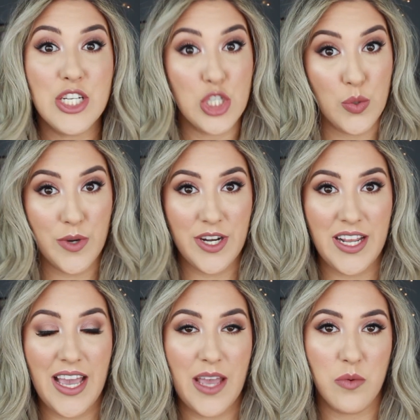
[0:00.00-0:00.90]
Don't
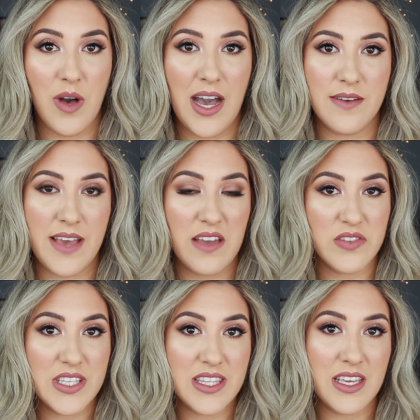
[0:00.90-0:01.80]
worry, I will have
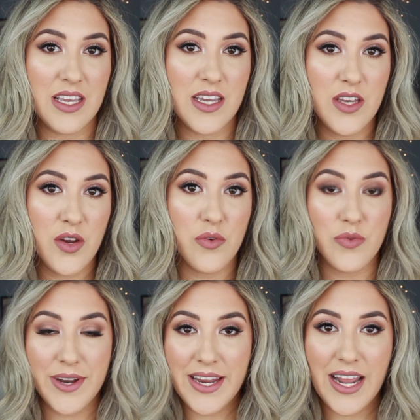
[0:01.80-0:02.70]
everything
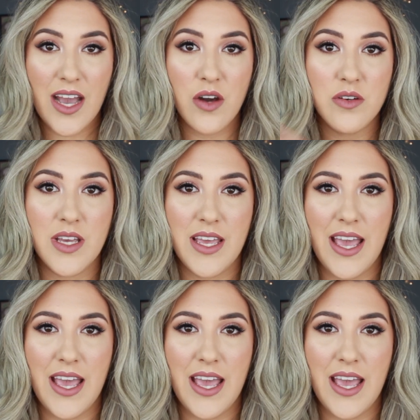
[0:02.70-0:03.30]
written out